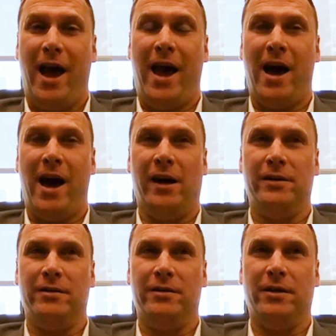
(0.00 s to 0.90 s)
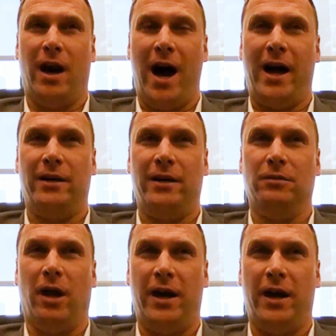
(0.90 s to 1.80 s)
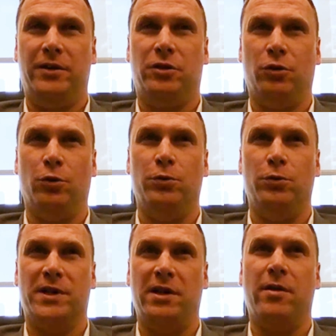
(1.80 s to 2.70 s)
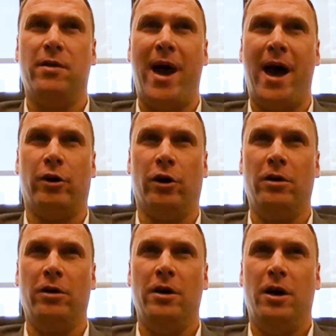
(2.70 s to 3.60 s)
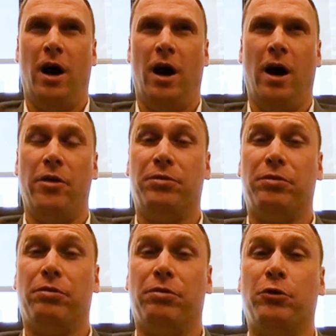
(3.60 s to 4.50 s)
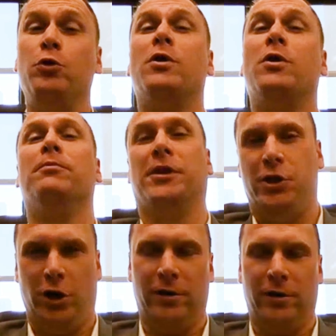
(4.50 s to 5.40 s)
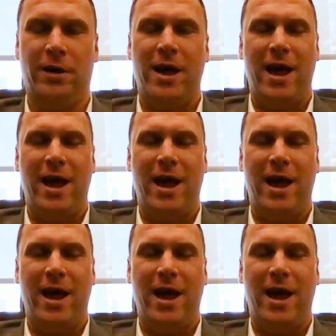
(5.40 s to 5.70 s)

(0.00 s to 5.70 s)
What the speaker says: and I like to see the matter to completion.